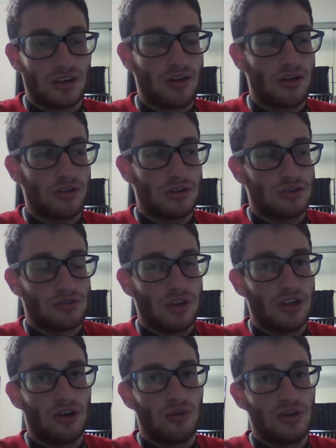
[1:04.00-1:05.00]
"Oh, there's
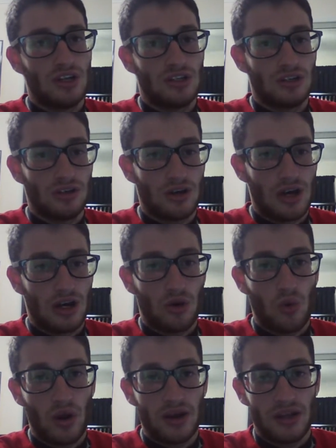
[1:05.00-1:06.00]
really no need to uh,
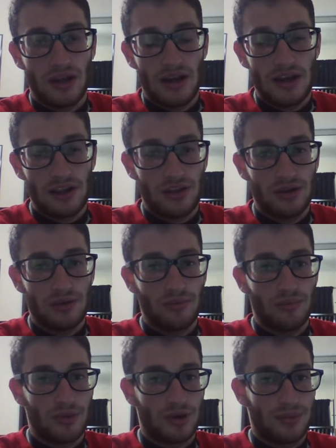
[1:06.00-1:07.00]
quit and
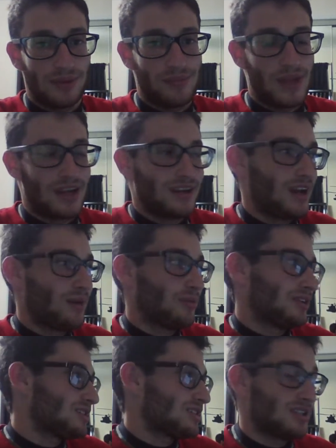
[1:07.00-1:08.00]
anything." But I'm like, "Yeah,
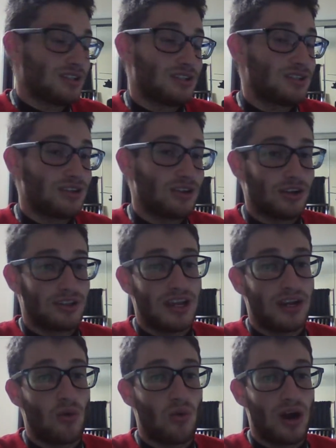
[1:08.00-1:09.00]
but this it's gonna
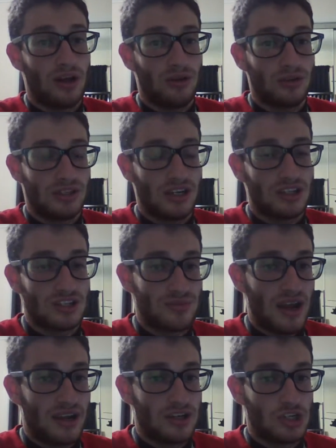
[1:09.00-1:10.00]
take a while to get this
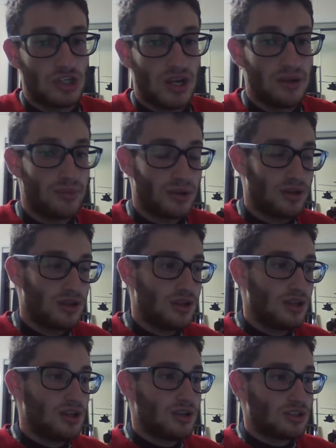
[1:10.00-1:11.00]
back in shape."
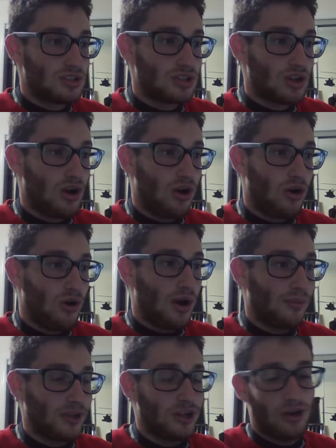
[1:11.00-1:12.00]
So
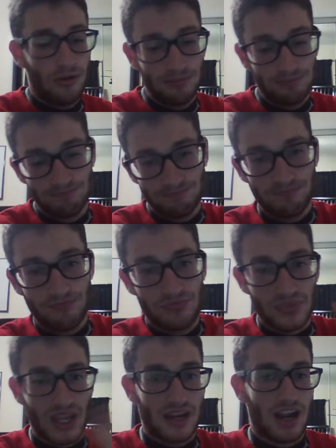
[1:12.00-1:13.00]
I'm like, you know,
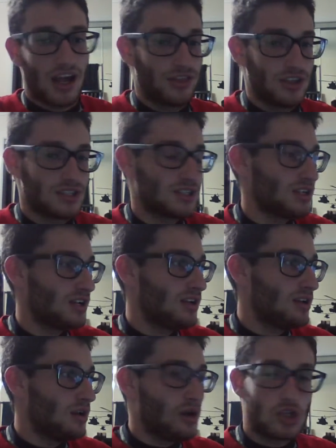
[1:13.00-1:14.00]
I got this.
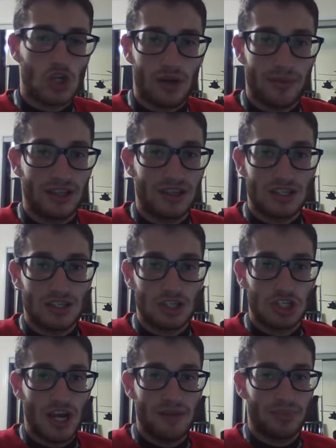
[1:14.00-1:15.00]
Try to make this in
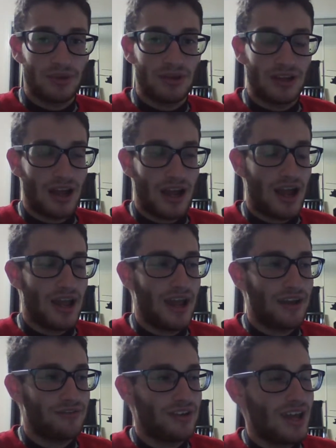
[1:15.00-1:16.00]
shape. I
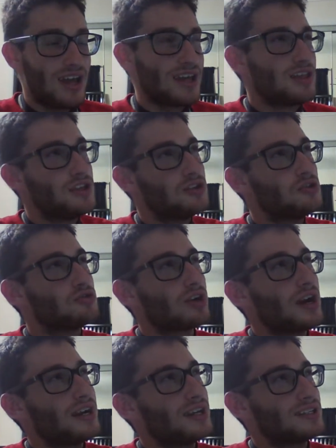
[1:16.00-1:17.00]
have the
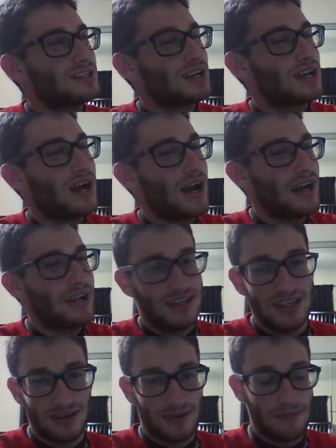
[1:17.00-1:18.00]
greatest
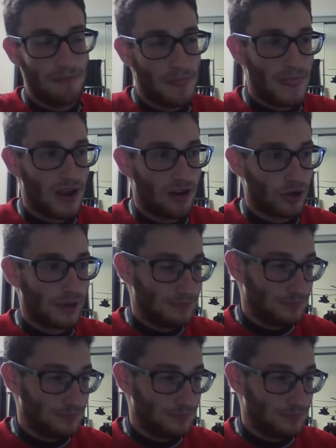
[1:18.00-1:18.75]
idea. All right.